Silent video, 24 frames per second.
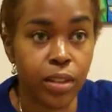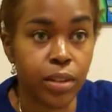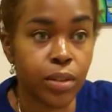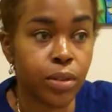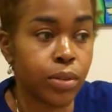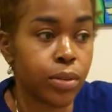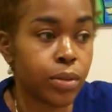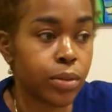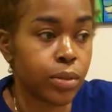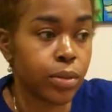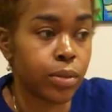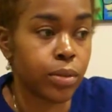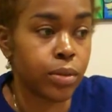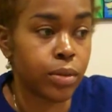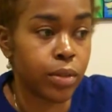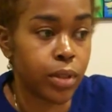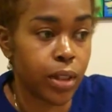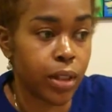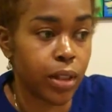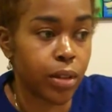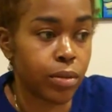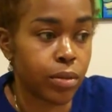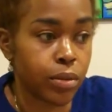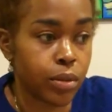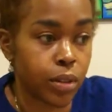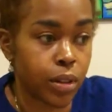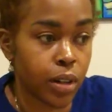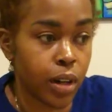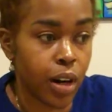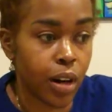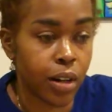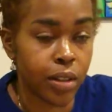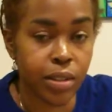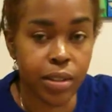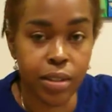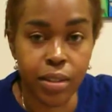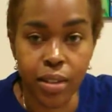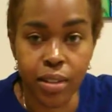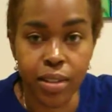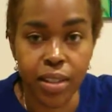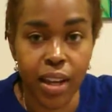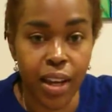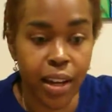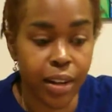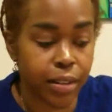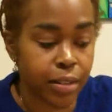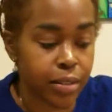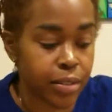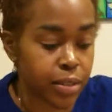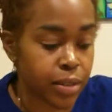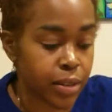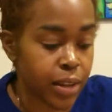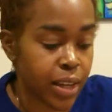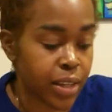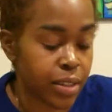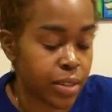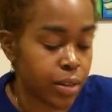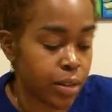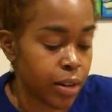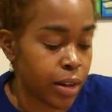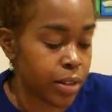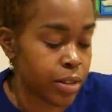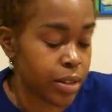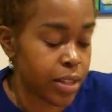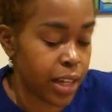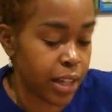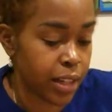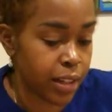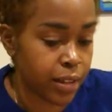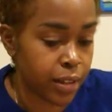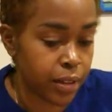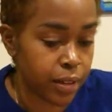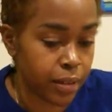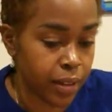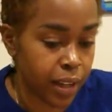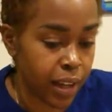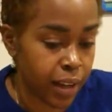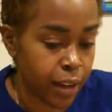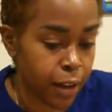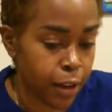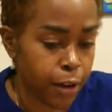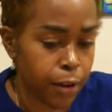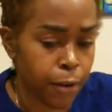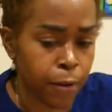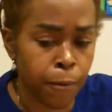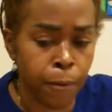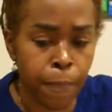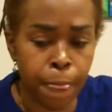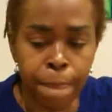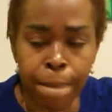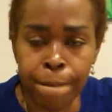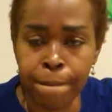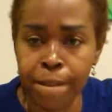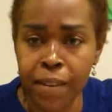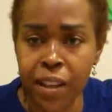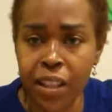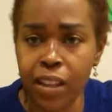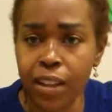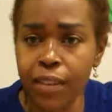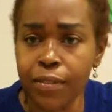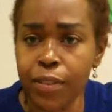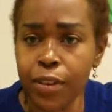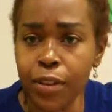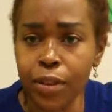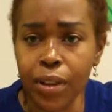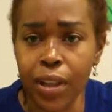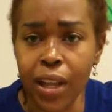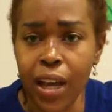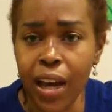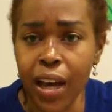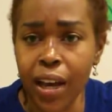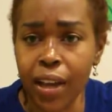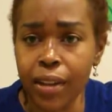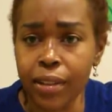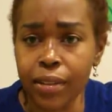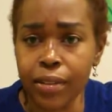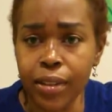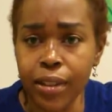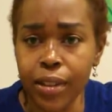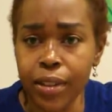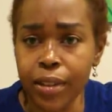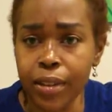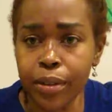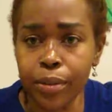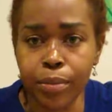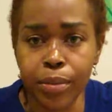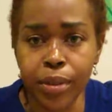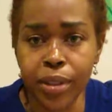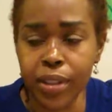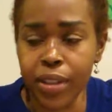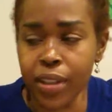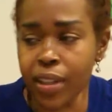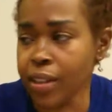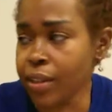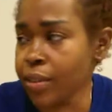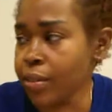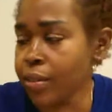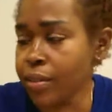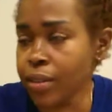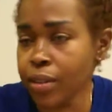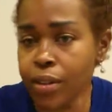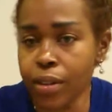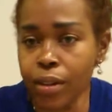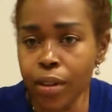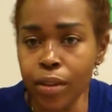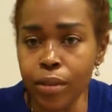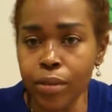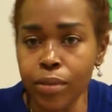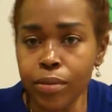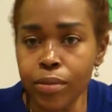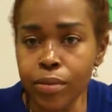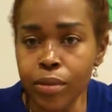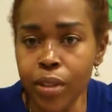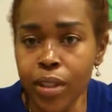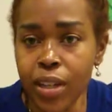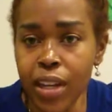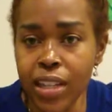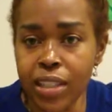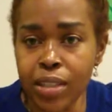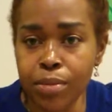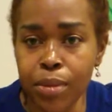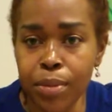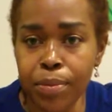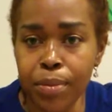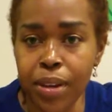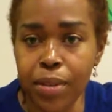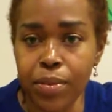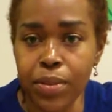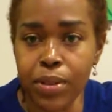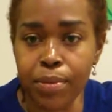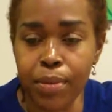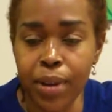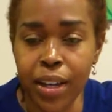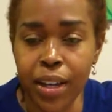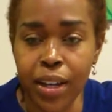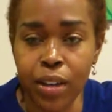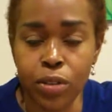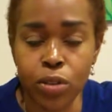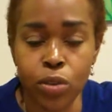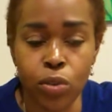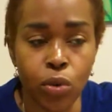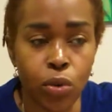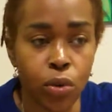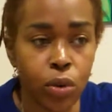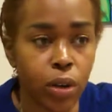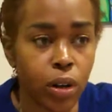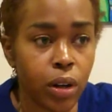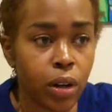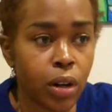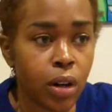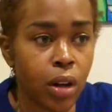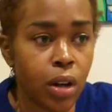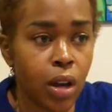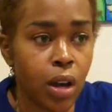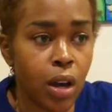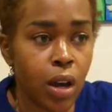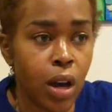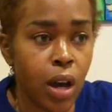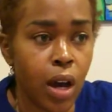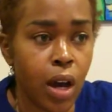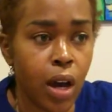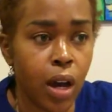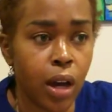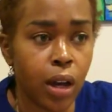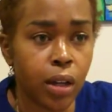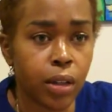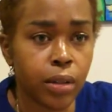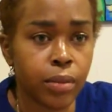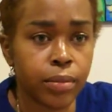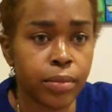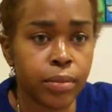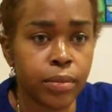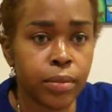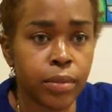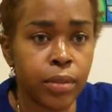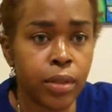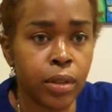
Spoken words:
you, you know, your heart's desires, okay? So they're telling you like, oh, I love you a lot, you know, but then, you know, you catch them in bed with somebody else. Or, you know,